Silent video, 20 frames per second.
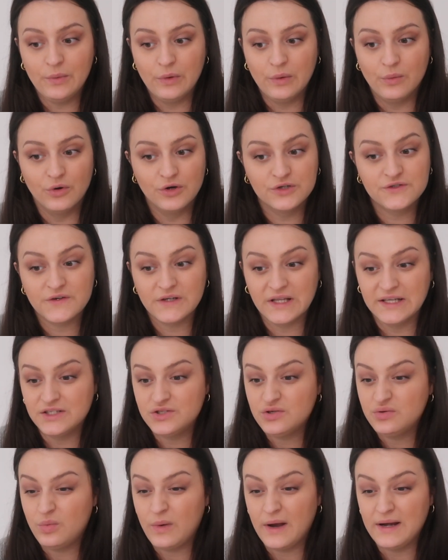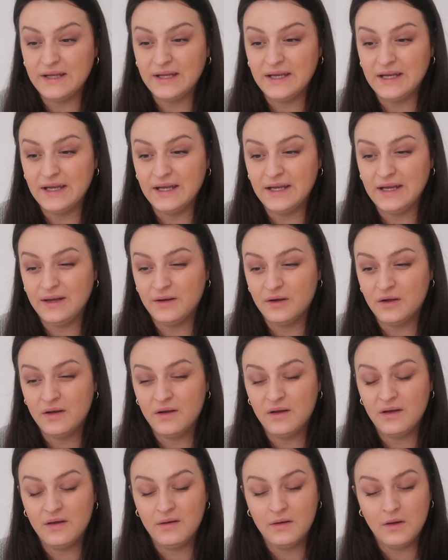We walked for like 20,
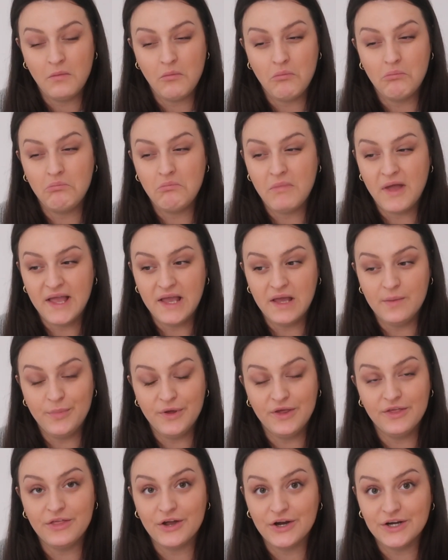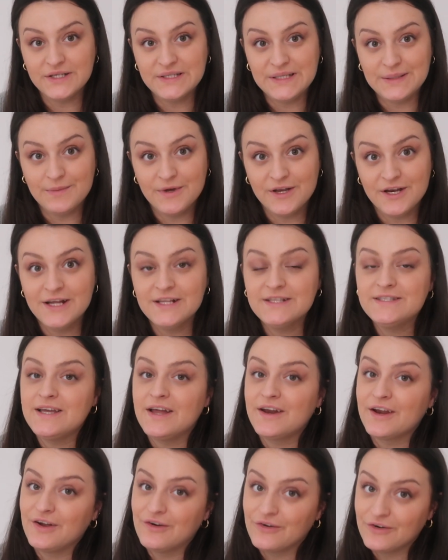maybe 30 minutes,
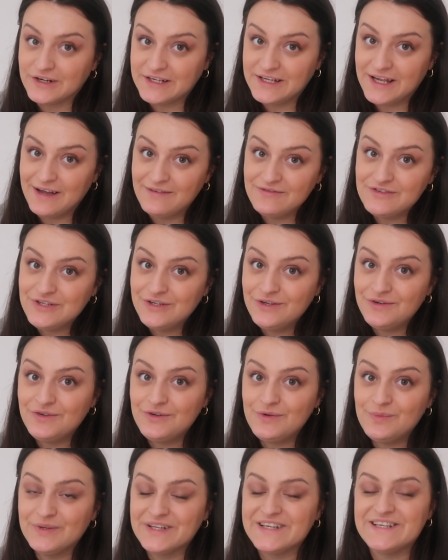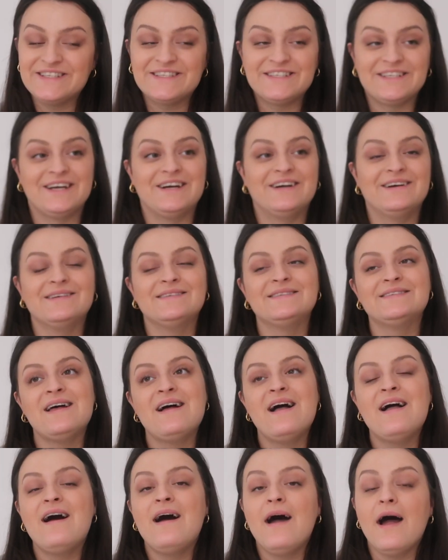and I already have 2 new blisters.
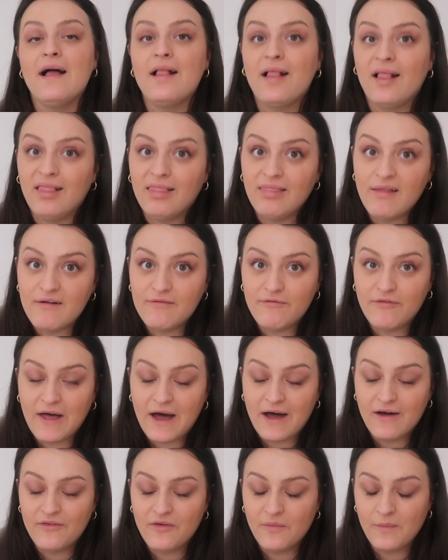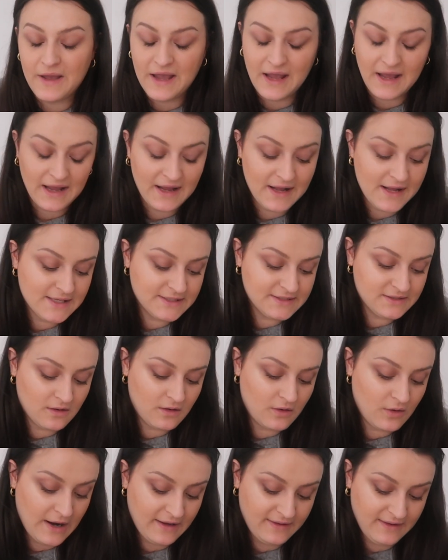I love that for me.
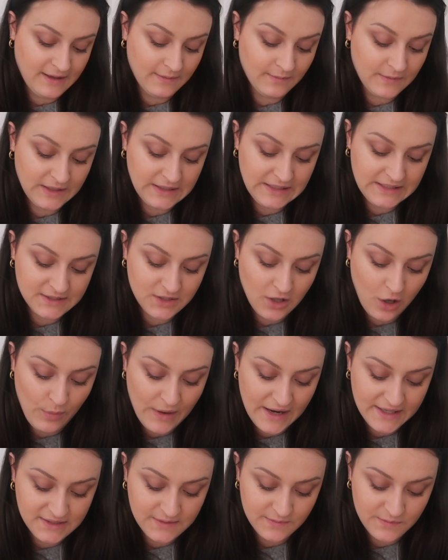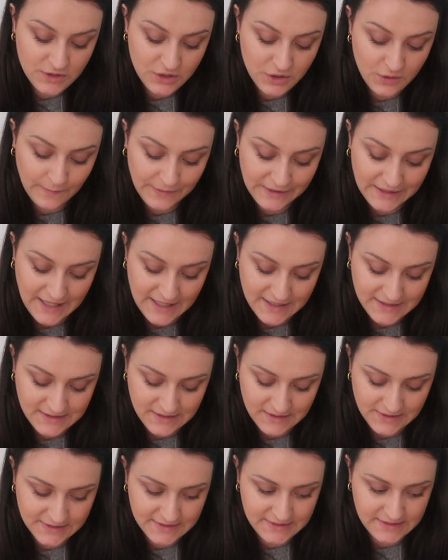So I think I'm gonna need to go buy some new
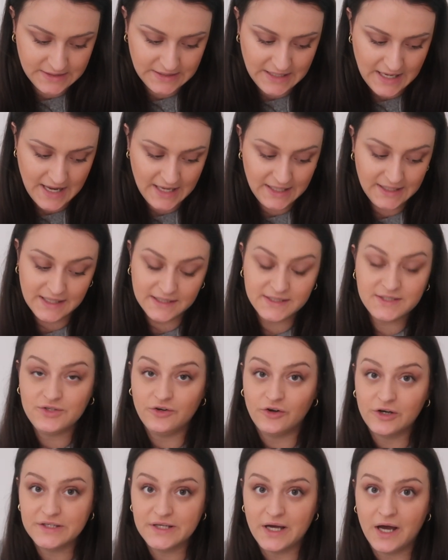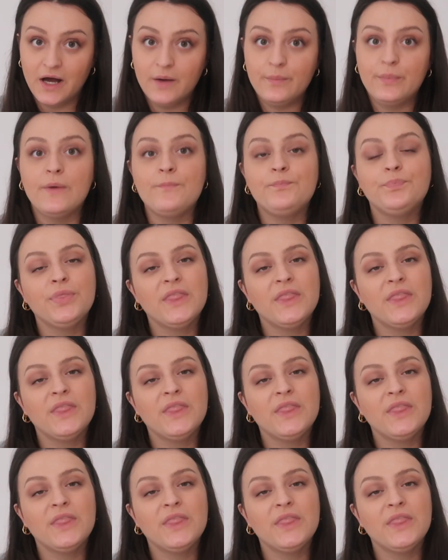plasters today and get stocked up.